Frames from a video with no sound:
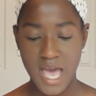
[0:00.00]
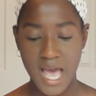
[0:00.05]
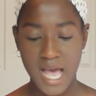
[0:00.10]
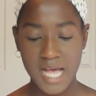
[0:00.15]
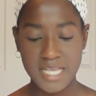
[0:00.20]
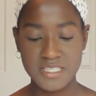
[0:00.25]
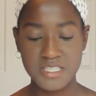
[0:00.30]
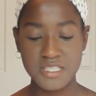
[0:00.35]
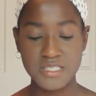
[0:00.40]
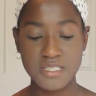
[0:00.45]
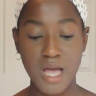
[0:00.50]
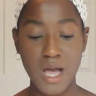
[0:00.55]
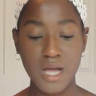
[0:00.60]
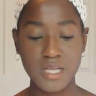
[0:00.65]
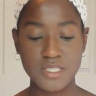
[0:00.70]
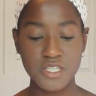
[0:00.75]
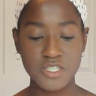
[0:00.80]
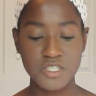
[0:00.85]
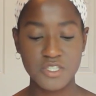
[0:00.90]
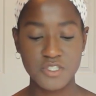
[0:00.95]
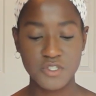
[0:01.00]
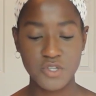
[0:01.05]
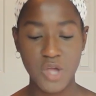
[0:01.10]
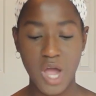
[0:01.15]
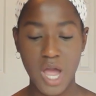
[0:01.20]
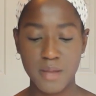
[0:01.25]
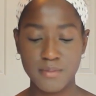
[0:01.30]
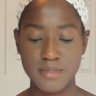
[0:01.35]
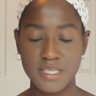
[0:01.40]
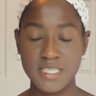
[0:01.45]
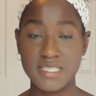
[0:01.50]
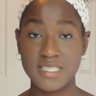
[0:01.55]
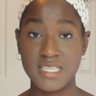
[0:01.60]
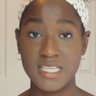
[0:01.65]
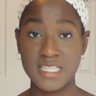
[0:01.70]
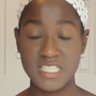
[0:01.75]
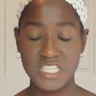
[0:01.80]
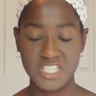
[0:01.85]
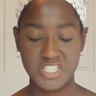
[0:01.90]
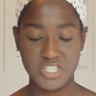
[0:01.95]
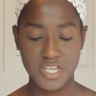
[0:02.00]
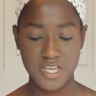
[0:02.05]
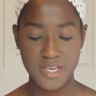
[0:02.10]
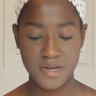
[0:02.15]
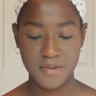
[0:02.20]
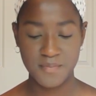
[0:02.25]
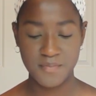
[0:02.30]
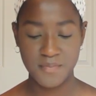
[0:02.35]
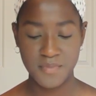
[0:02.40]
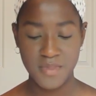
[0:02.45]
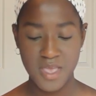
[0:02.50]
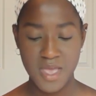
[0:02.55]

As the doctor described his condition,